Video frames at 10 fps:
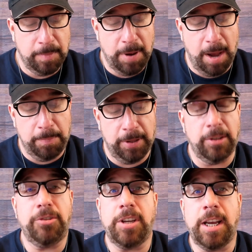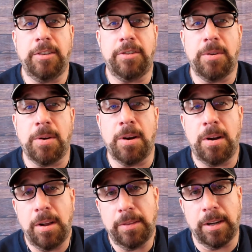popular chain
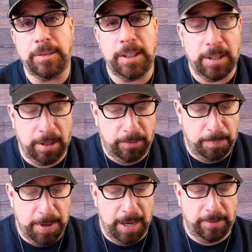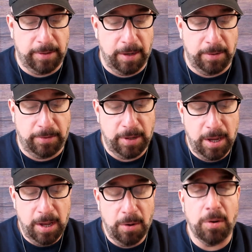store, 1,300 pesos
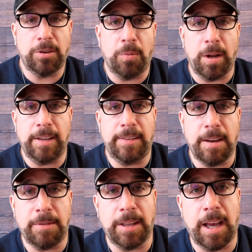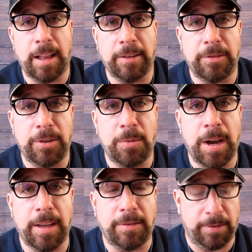or $27
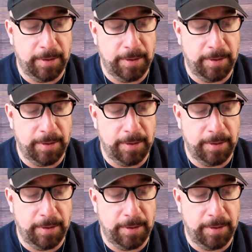US.